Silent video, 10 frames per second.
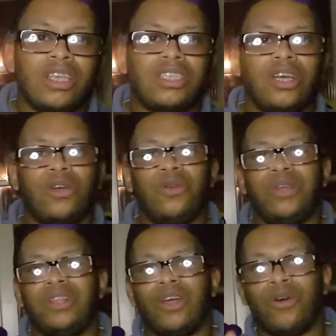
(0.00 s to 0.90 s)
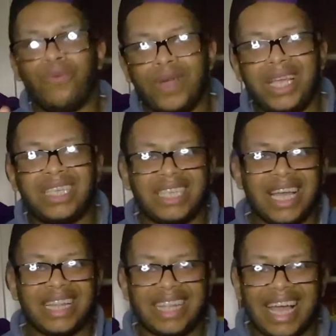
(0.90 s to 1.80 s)
So, you know, Whis
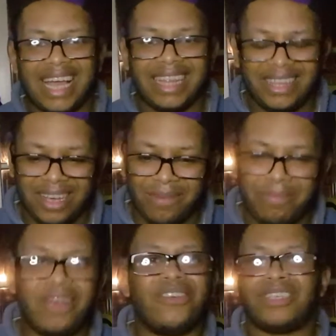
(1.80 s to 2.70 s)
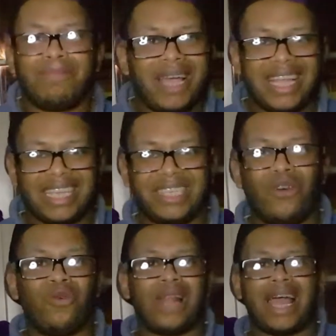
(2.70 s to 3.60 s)
and Beerus are playing this
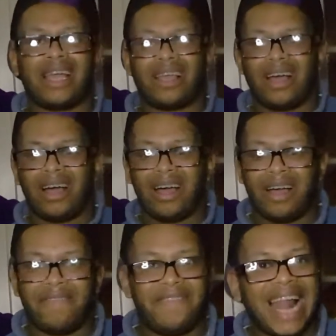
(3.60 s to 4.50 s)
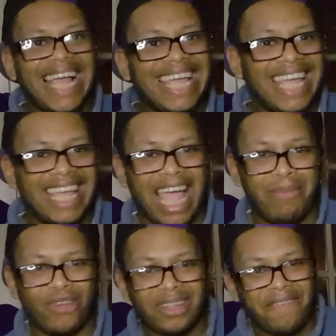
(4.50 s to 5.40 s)
little, like, flanking
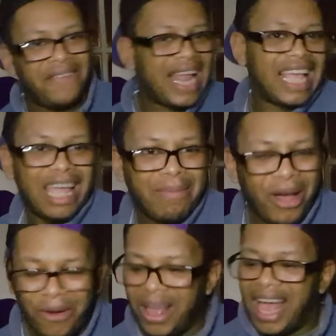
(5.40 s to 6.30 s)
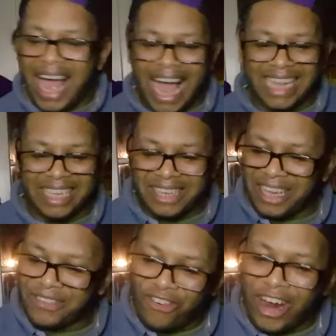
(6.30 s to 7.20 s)
game, trying to flank him out. And
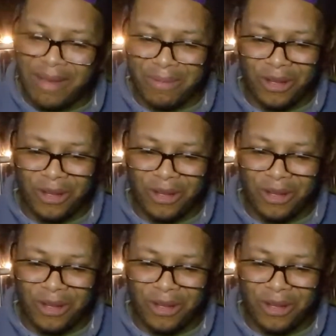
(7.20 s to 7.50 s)
it's great